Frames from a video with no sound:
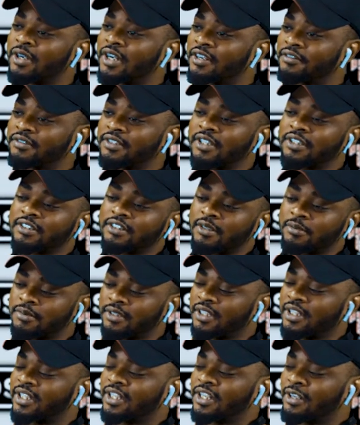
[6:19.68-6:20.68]
after
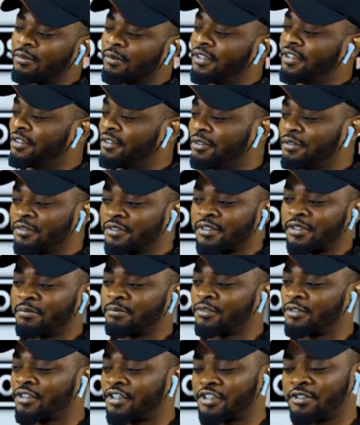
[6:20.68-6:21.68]
something like that, when you do
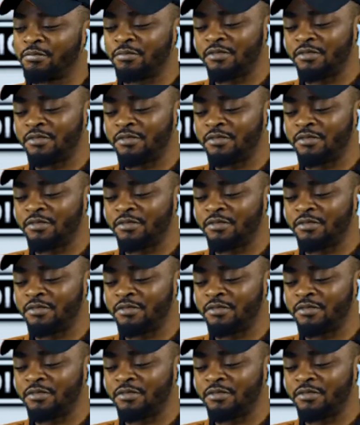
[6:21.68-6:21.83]
some touch